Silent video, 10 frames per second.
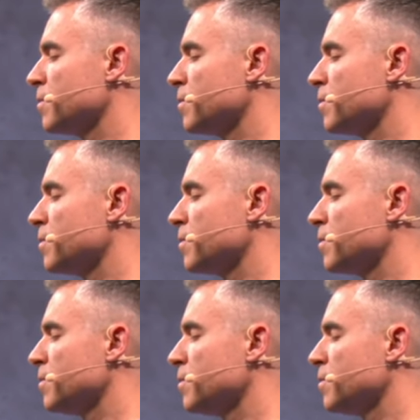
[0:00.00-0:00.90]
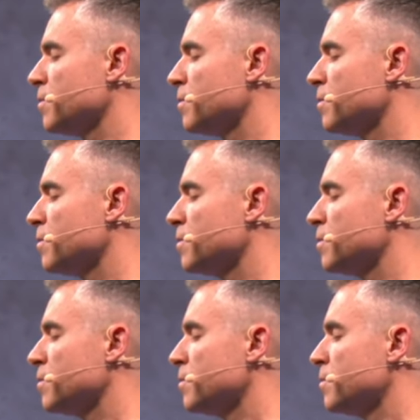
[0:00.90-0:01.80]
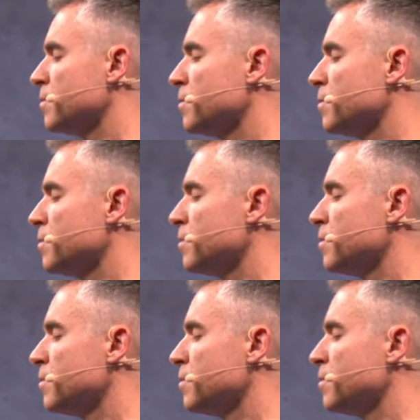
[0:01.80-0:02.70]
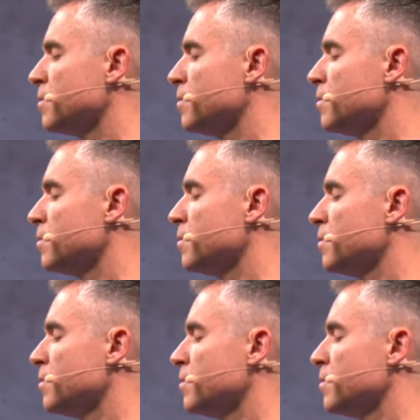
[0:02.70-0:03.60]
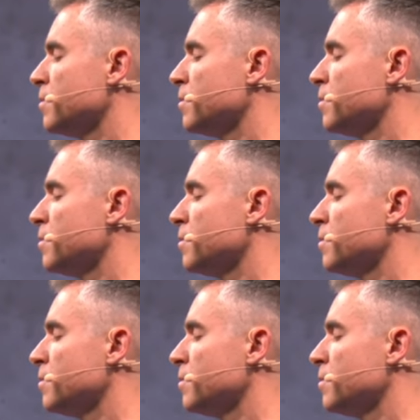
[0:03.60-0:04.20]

(no one is talking)